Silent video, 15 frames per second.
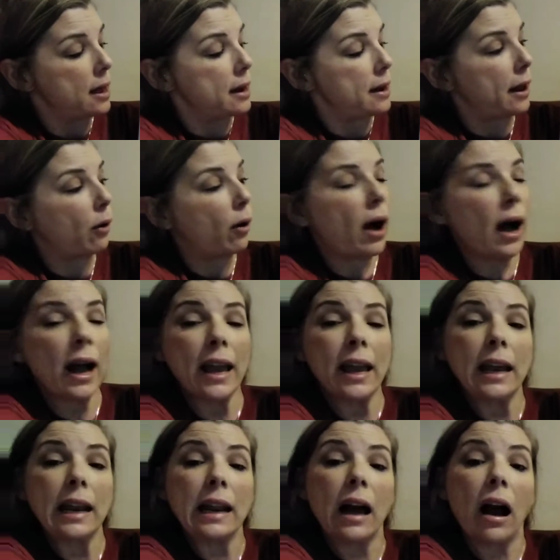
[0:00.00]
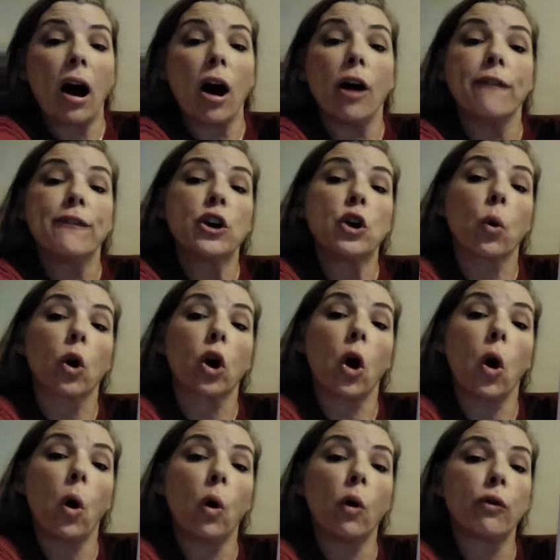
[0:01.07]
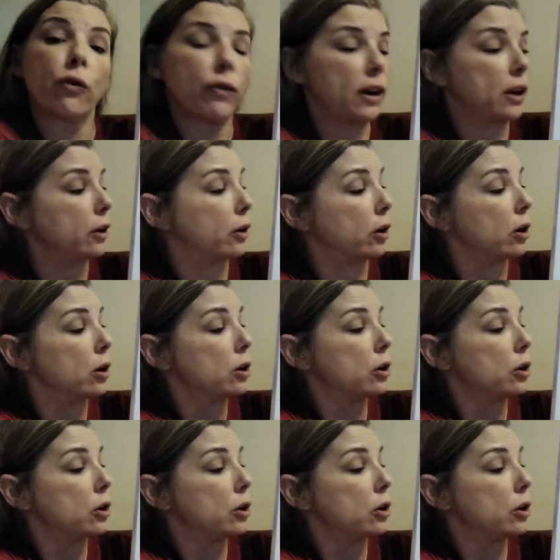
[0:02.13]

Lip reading: Now height of your whole figure,